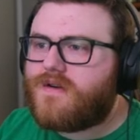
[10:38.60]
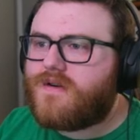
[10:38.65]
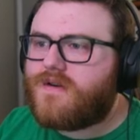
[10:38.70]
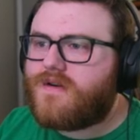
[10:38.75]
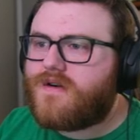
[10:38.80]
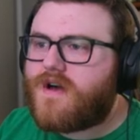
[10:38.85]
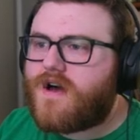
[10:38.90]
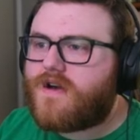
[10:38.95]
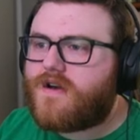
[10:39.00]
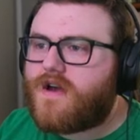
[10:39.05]

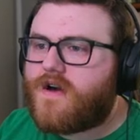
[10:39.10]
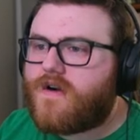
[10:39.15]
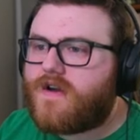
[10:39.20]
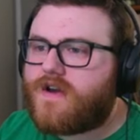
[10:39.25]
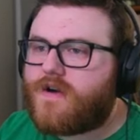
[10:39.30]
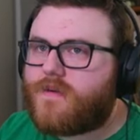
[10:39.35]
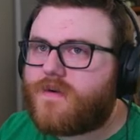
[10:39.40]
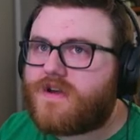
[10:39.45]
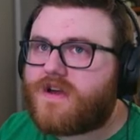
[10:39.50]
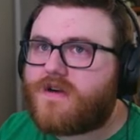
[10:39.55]
Oh no, I
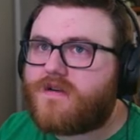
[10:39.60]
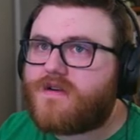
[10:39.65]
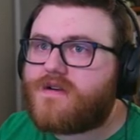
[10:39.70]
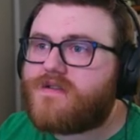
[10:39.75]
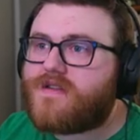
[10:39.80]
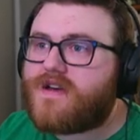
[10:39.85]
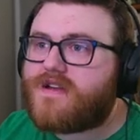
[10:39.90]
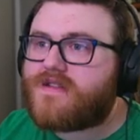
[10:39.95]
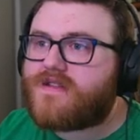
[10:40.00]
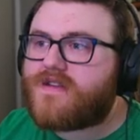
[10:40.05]
don't want to go near
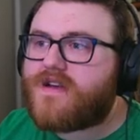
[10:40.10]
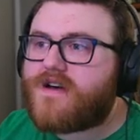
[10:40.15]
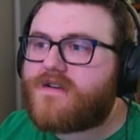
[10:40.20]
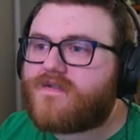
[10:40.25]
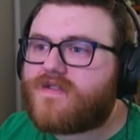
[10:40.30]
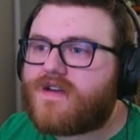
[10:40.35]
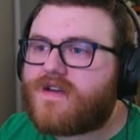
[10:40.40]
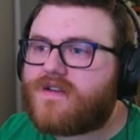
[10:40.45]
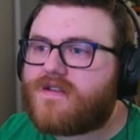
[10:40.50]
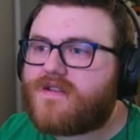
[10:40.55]
that stuff.
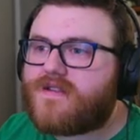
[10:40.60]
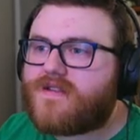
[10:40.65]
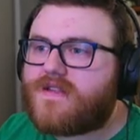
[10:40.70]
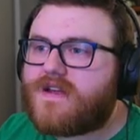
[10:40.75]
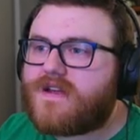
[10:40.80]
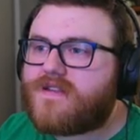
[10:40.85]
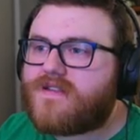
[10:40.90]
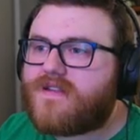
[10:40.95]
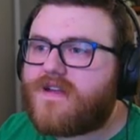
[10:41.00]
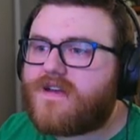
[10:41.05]
That is that
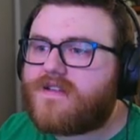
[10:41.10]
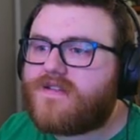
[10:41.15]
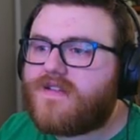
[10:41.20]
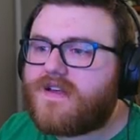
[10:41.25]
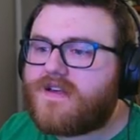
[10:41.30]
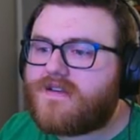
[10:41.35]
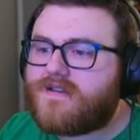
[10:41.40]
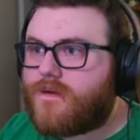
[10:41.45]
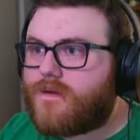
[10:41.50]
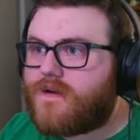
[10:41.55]
is deadly.
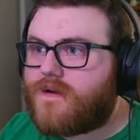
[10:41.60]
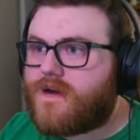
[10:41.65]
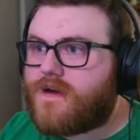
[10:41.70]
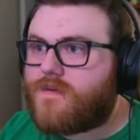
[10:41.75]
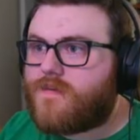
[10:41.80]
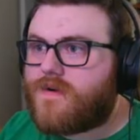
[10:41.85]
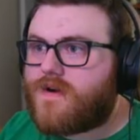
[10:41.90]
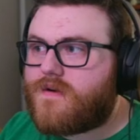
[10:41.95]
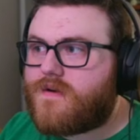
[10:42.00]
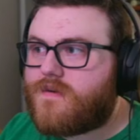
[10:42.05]
Okay,
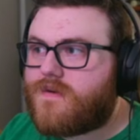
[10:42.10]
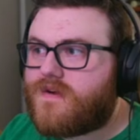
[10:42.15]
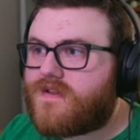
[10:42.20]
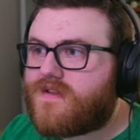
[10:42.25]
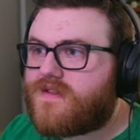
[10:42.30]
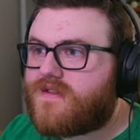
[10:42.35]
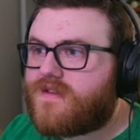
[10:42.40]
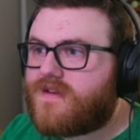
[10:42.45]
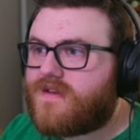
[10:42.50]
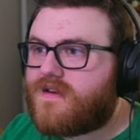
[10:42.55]
where
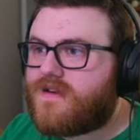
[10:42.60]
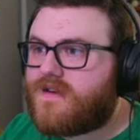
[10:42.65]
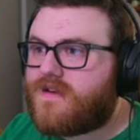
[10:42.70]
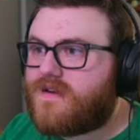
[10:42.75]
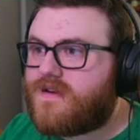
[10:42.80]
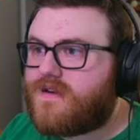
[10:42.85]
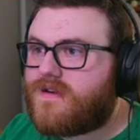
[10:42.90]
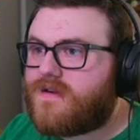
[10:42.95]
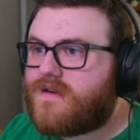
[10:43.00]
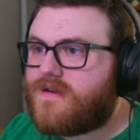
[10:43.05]
was
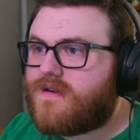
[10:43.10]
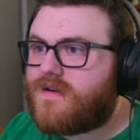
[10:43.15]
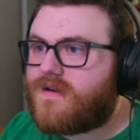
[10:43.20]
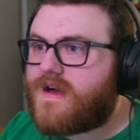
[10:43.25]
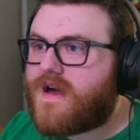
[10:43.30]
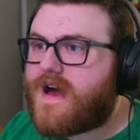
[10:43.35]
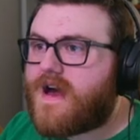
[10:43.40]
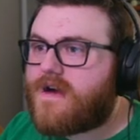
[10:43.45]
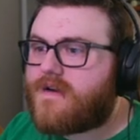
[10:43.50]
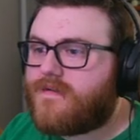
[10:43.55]
the...
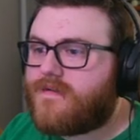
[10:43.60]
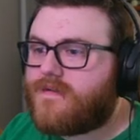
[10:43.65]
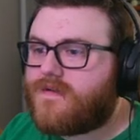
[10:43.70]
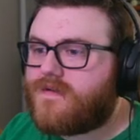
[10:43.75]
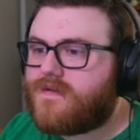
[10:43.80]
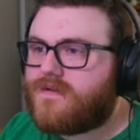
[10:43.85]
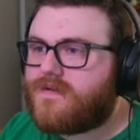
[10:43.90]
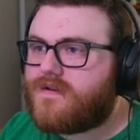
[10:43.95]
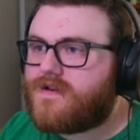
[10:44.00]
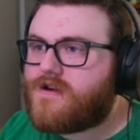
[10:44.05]
Aha!
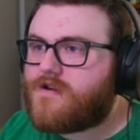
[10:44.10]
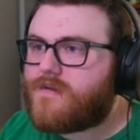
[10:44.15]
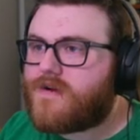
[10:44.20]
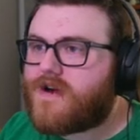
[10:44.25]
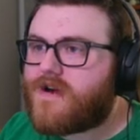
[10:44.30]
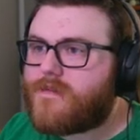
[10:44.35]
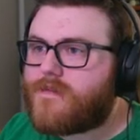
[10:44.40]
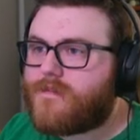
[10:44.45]
Here we are.